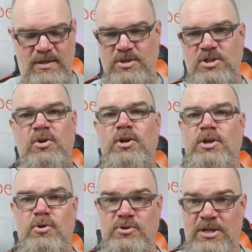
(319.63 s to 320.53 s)
it's showing
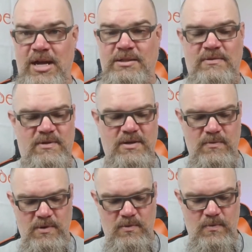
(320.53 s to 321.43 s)
no signs of any
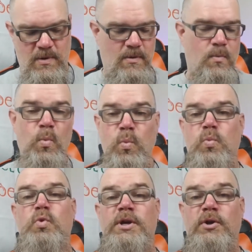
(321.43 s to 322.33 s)

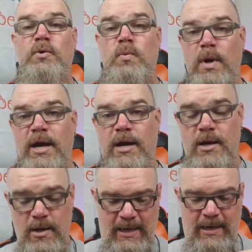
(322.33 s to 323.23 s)
real wear.
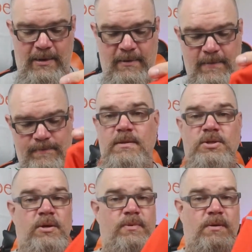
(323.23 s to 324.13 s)
And the
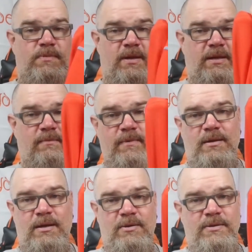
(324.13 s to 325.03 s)
chub rub thing,
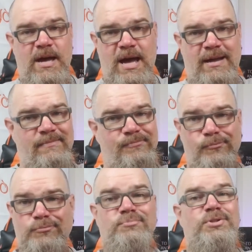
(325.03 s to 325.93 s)
the inner thigh,
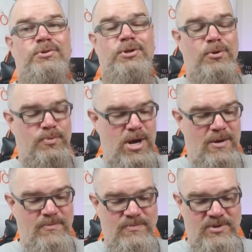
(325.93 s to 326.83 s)
showing no
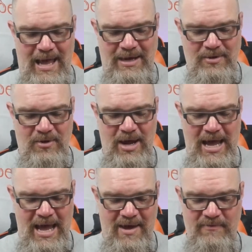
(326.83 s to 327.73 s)
problems. I don't
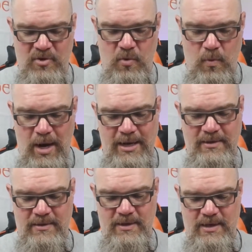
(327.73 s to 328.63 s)
have quite
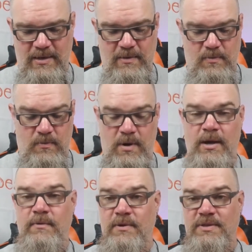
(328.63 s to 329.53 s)
the
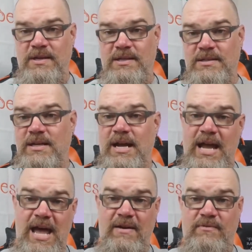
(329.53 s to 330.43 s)
run with these that I
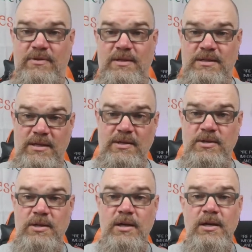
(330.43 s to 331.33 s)
have with the tier